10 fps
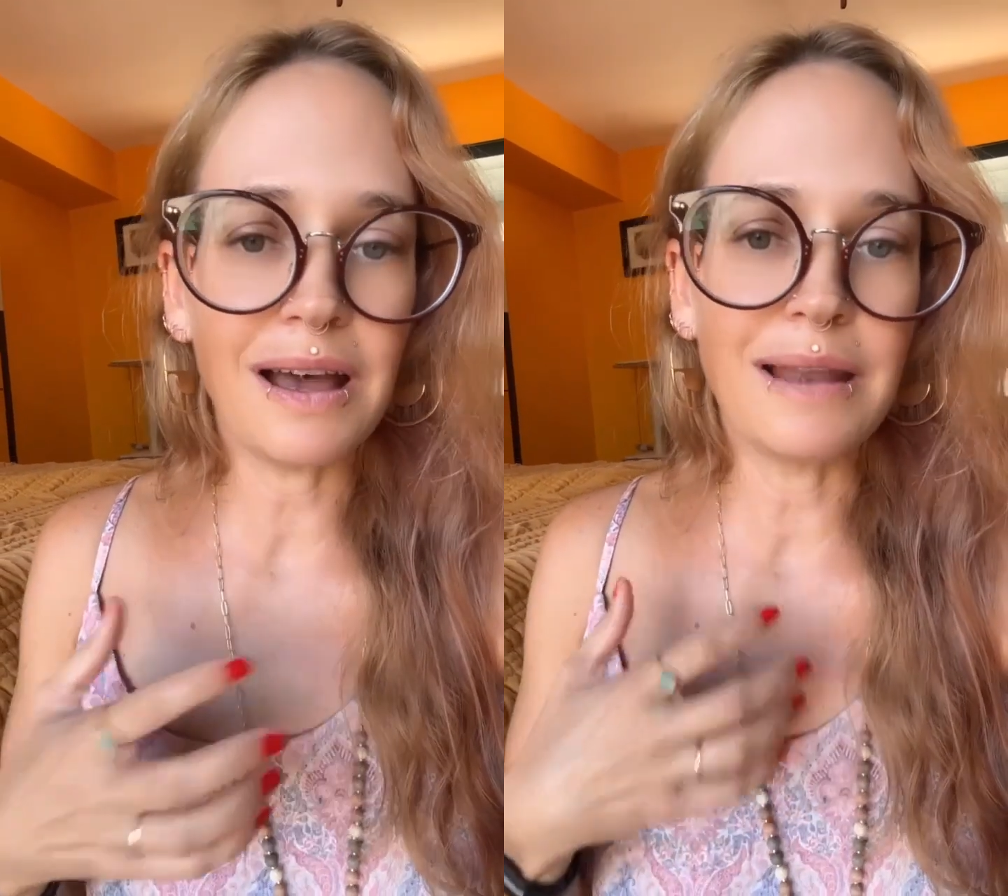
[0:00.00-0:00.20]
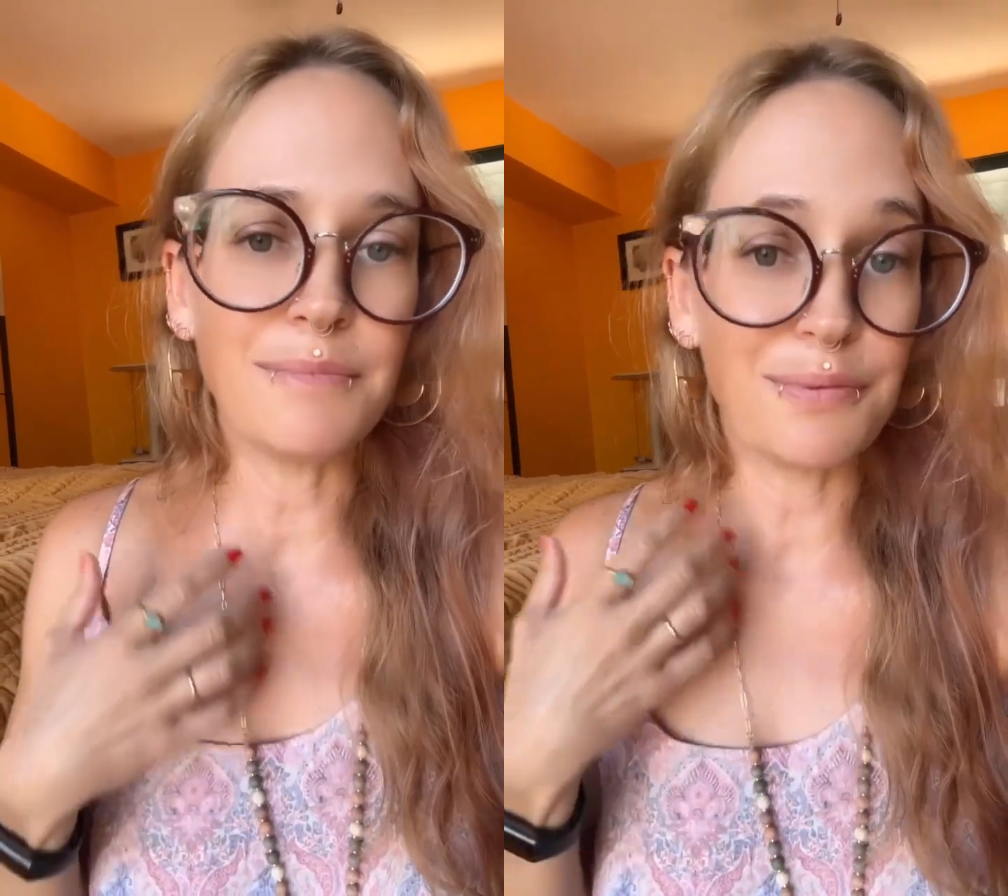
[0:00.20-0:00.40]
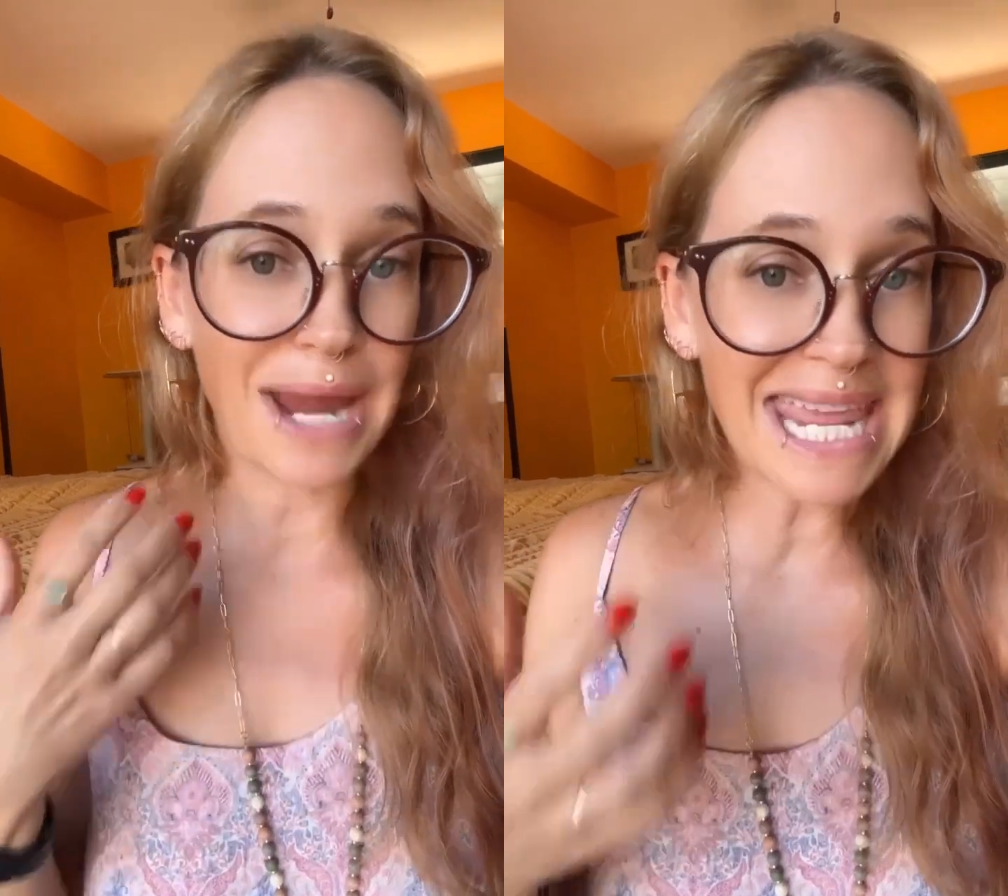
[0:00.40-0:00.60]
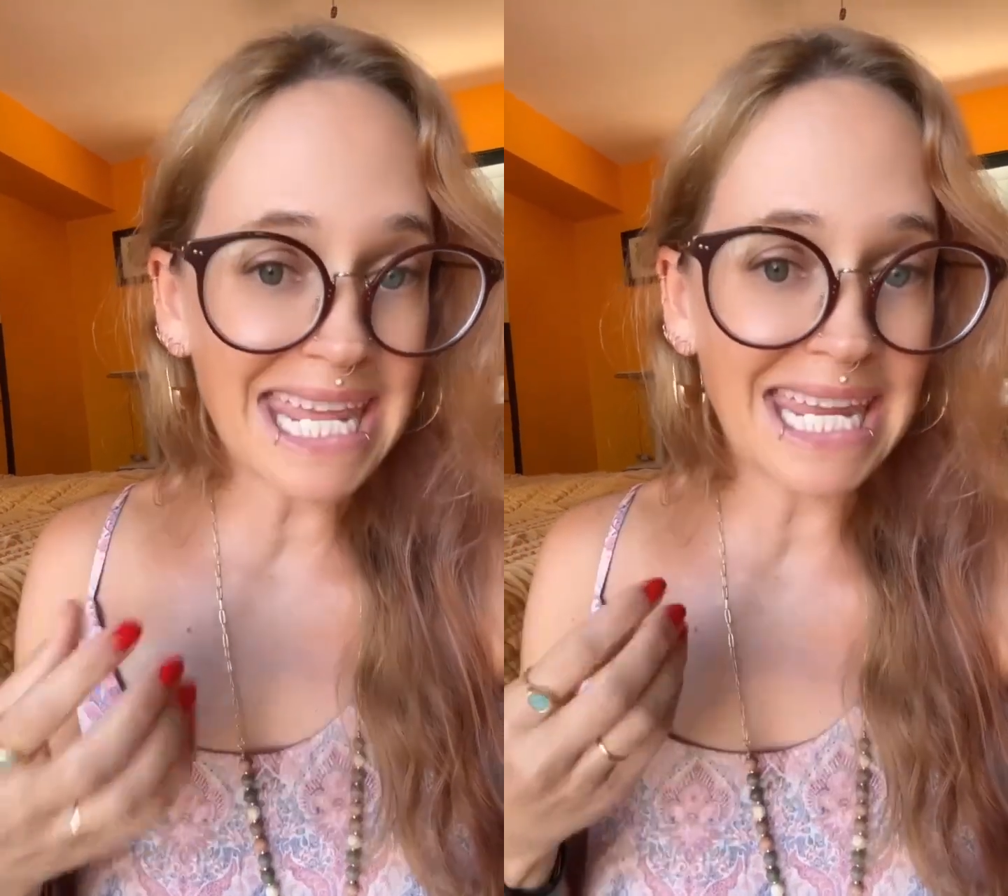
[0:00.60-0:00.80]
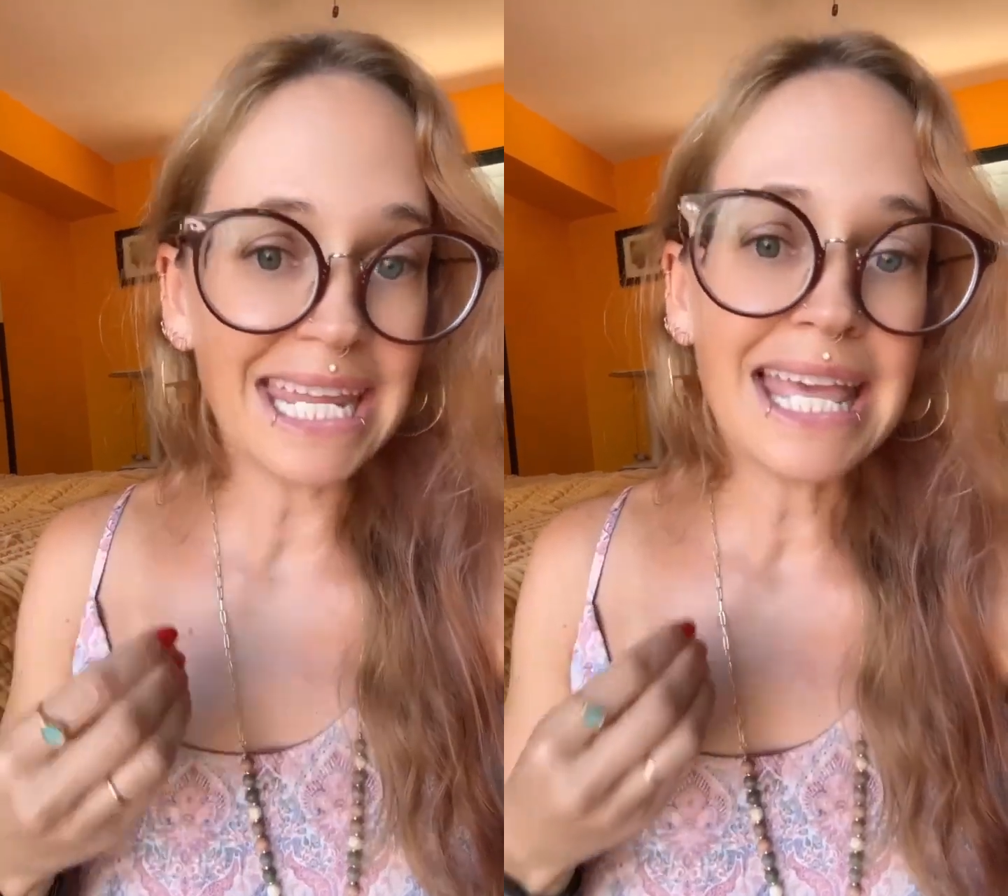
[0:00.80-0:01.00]
on
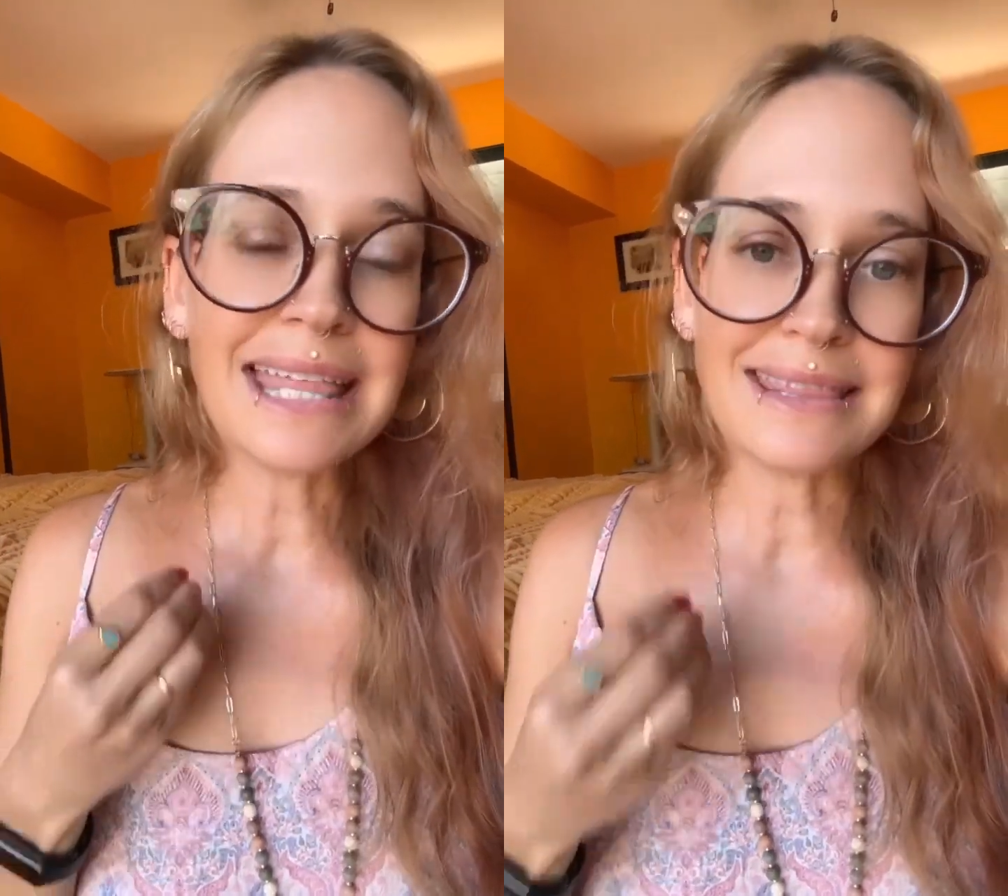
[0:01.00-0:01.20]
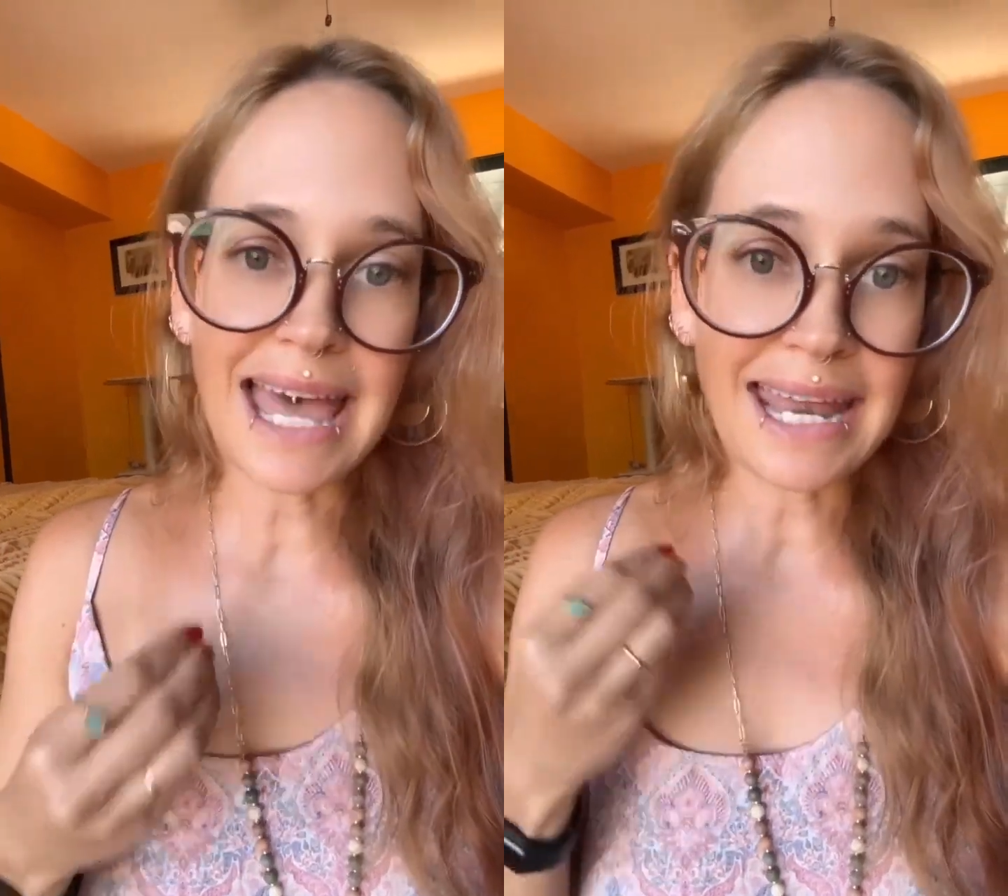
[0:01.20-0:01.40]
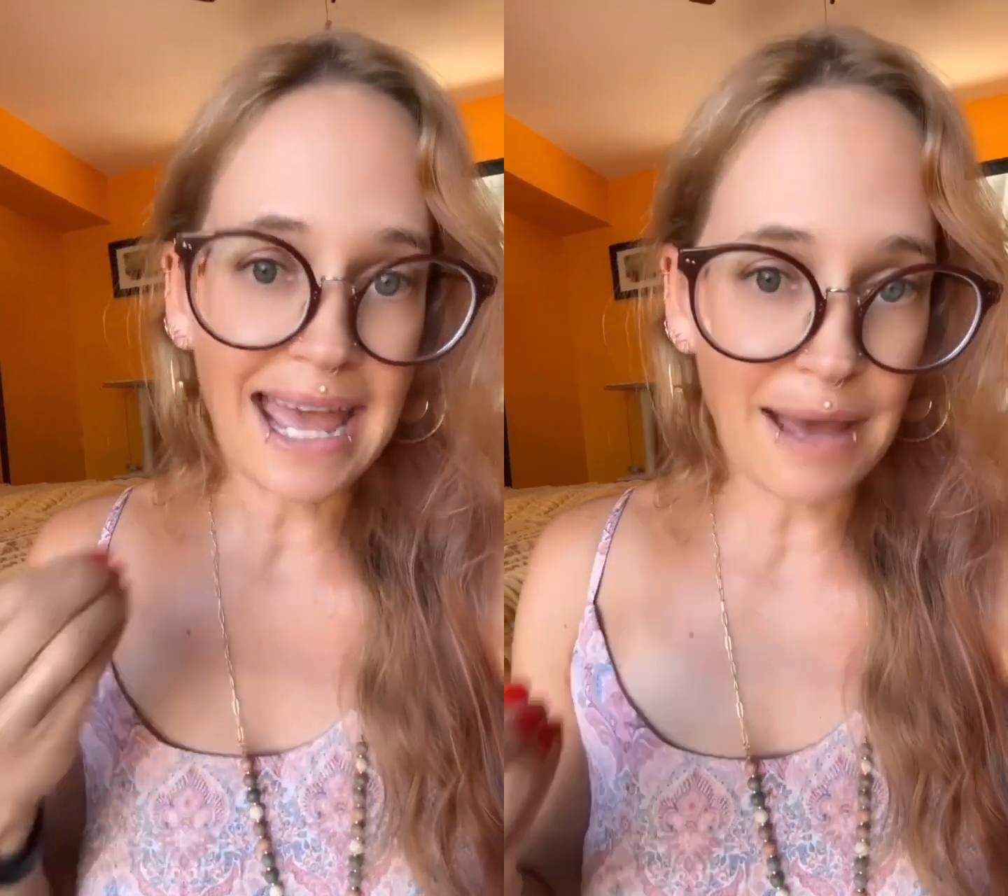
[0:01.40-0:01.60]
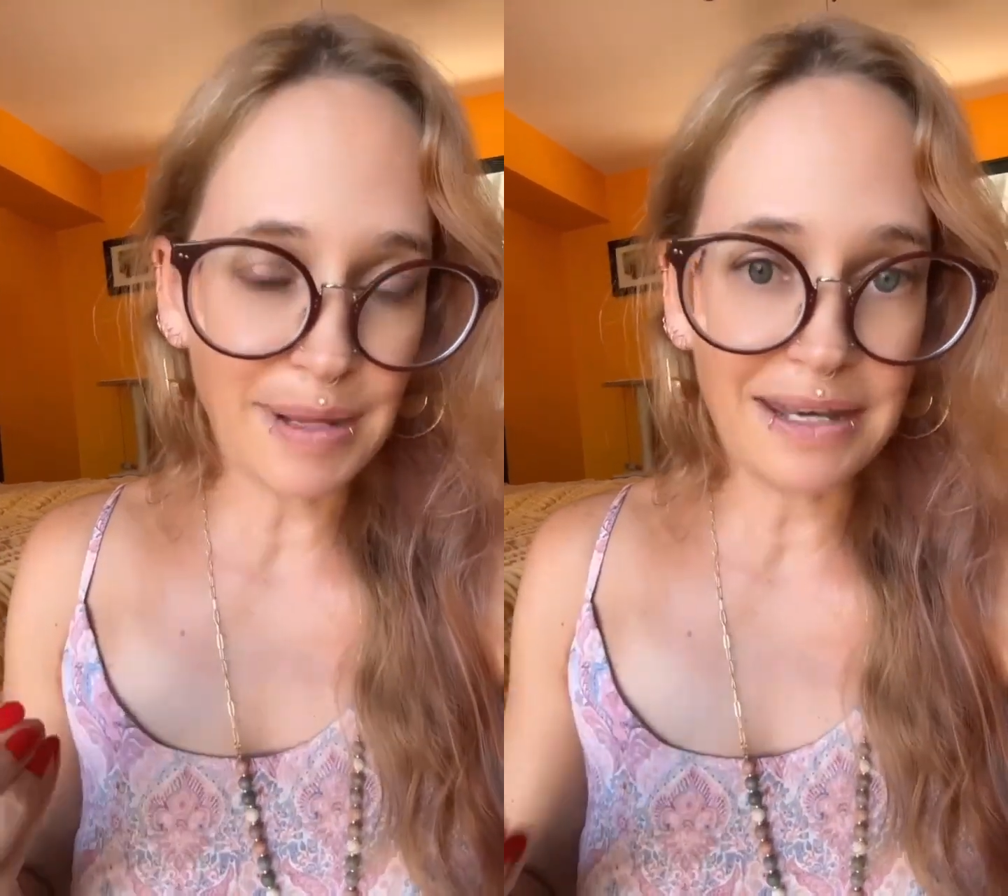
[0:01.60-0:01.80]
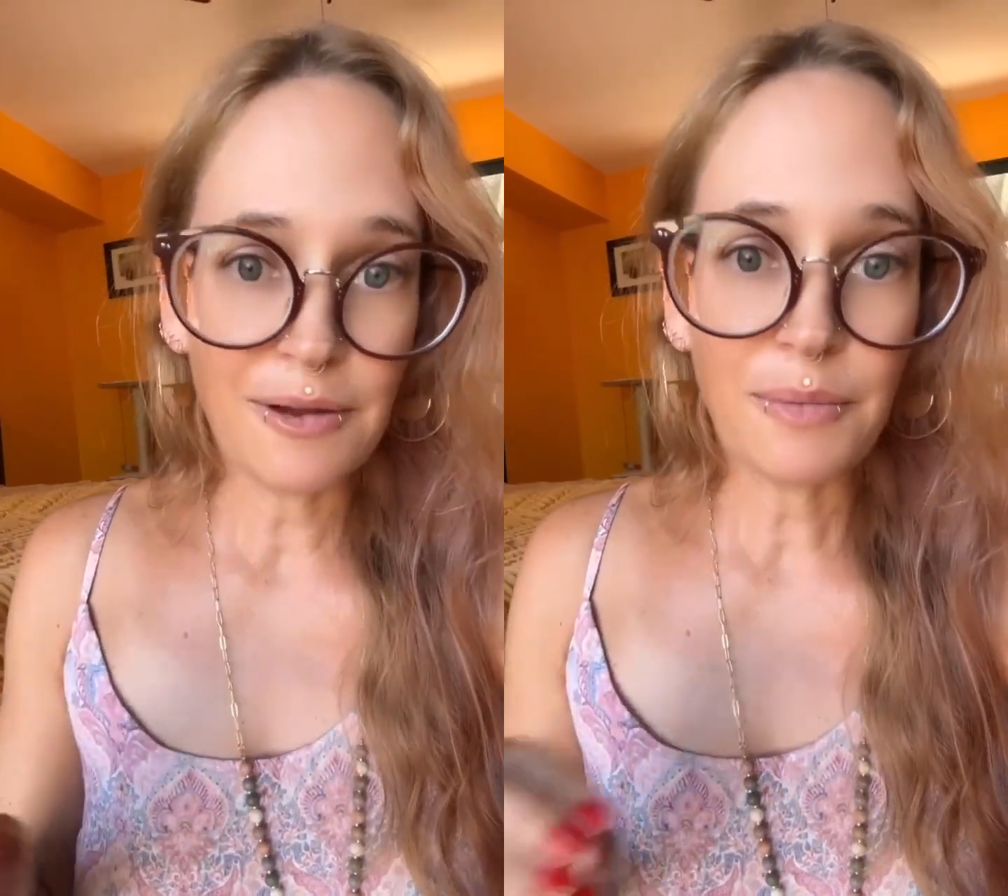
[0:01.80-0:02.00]
breaking that habit.